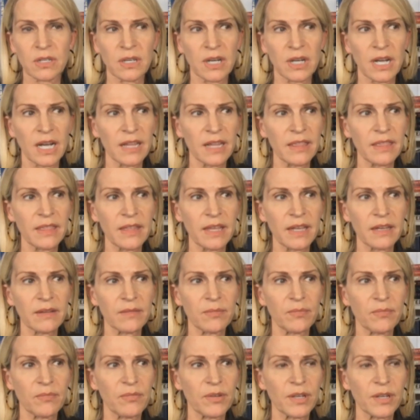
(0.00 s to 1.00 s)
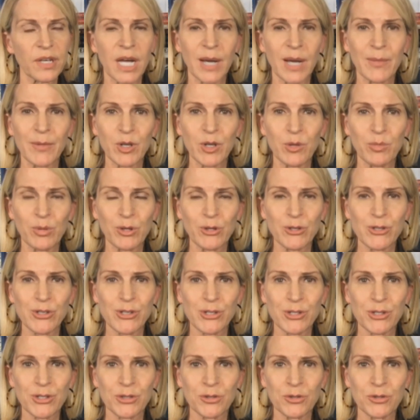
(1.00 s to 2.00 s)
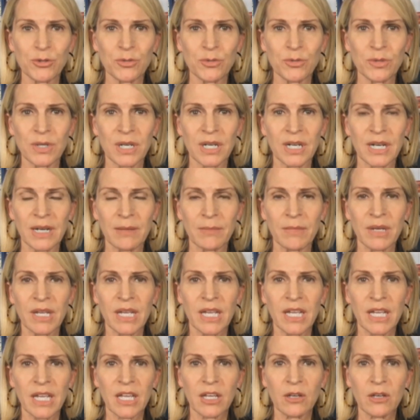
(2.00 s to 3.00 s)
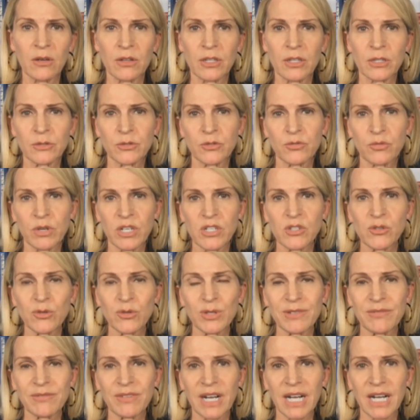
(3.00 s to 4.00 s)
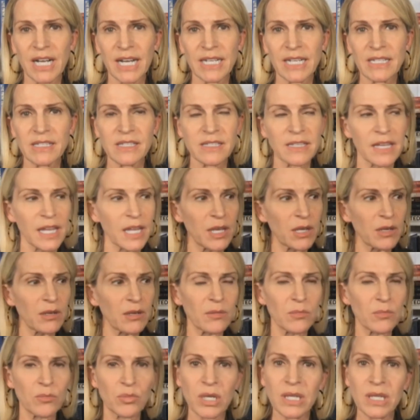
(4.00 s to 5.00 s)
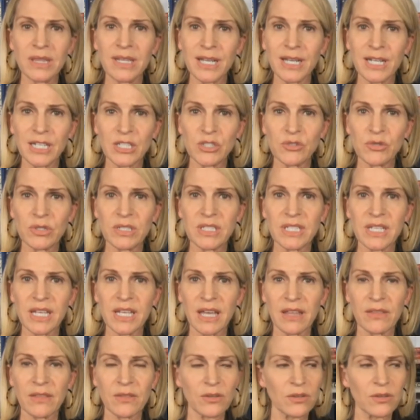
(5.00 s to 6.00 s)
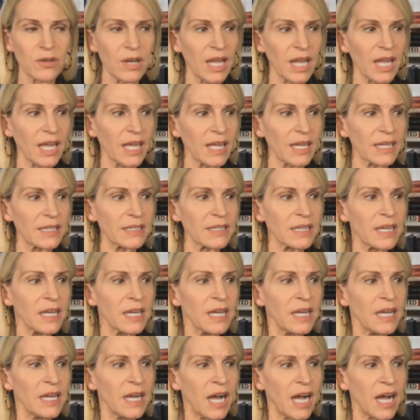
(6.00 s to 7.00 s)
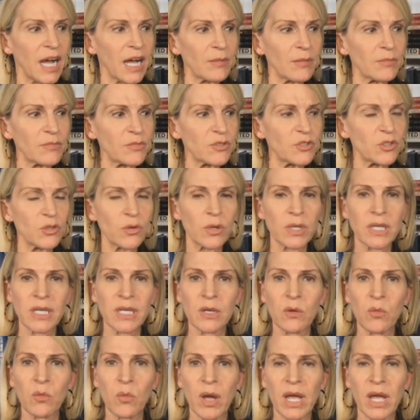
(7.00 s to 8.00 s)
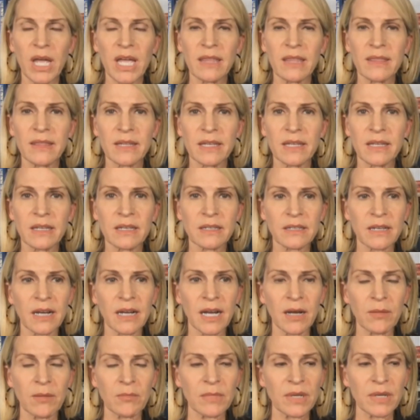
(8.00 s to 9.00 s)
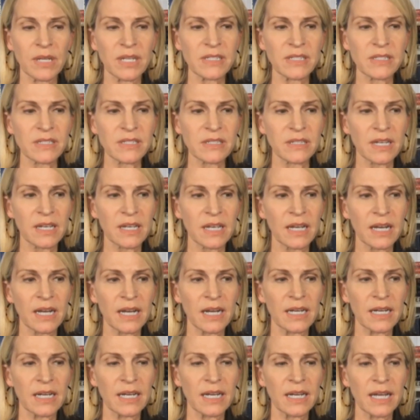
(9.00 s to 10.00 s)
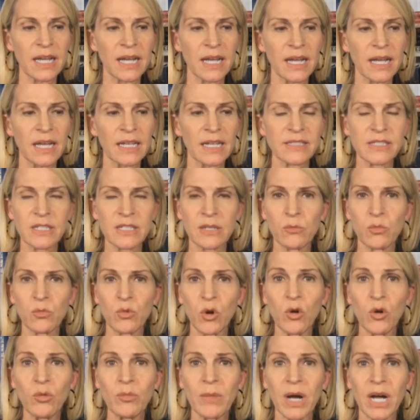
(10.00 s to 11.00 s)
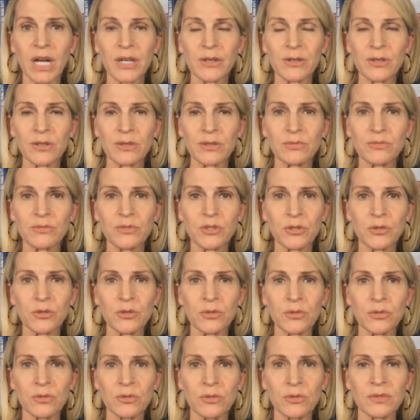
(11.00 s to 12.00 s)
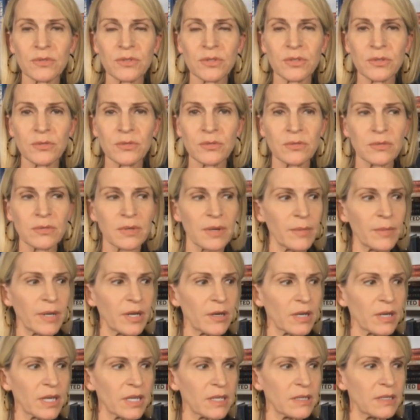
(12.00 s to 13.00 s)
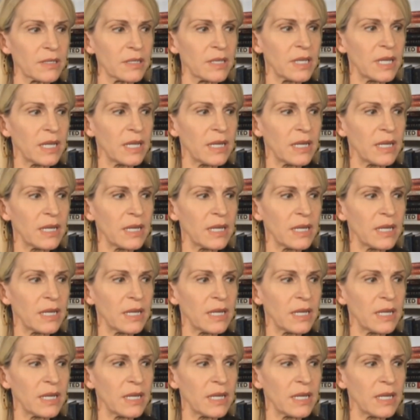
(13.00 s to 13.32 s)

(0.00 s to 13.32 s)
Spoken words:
I think, a phenomenal person to heal those racial divides and bring the country together and do it in a way that is as a role model to American